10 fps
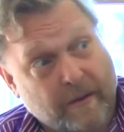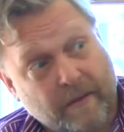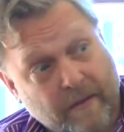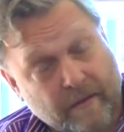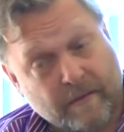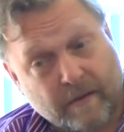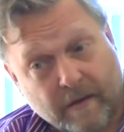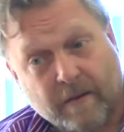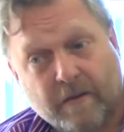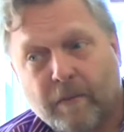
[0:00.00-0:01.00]
in the,
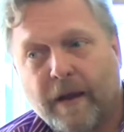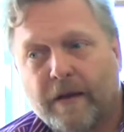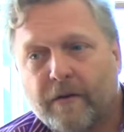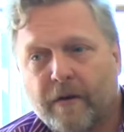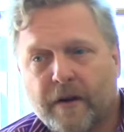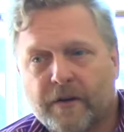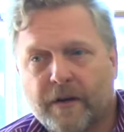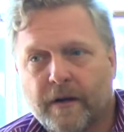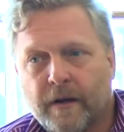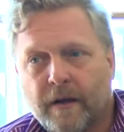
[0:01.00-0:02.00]
in the Tibetan
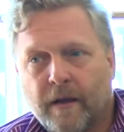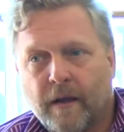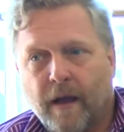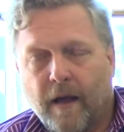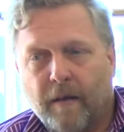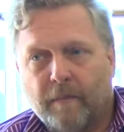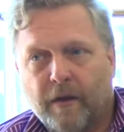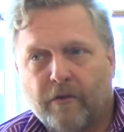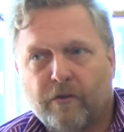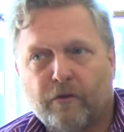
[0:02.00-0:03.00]
tradition, um,
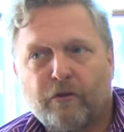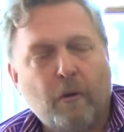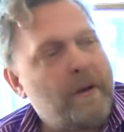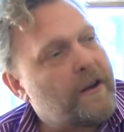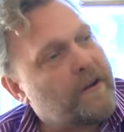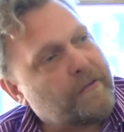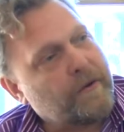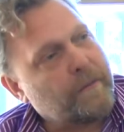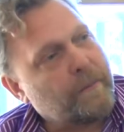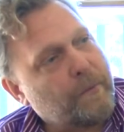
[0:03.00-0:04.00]
because there's so many
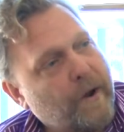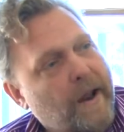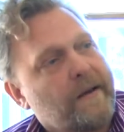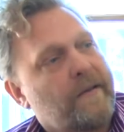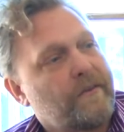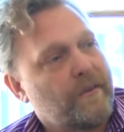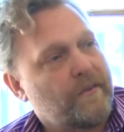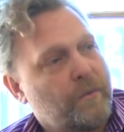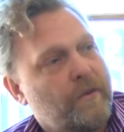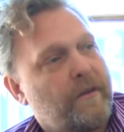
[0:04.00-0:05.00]
different
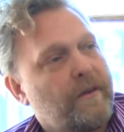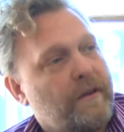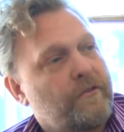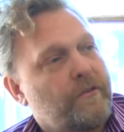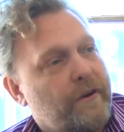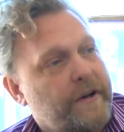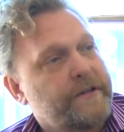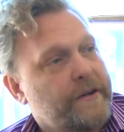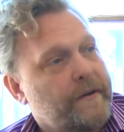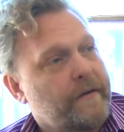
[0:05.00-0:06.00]
practices within each
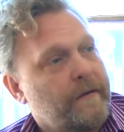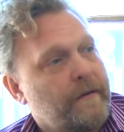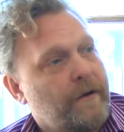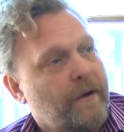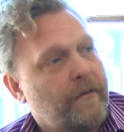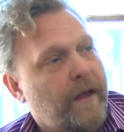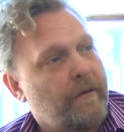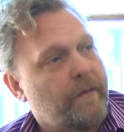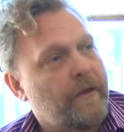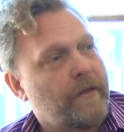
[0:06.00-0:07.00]
tradition, you know,
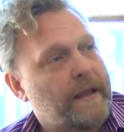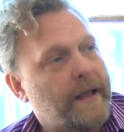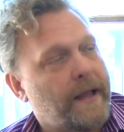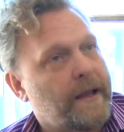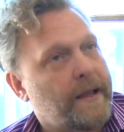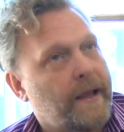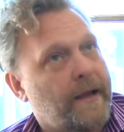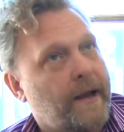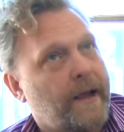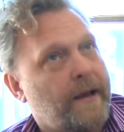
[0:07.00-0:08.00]
that really kind of
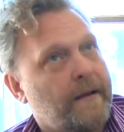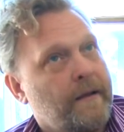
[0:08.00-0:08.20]
get at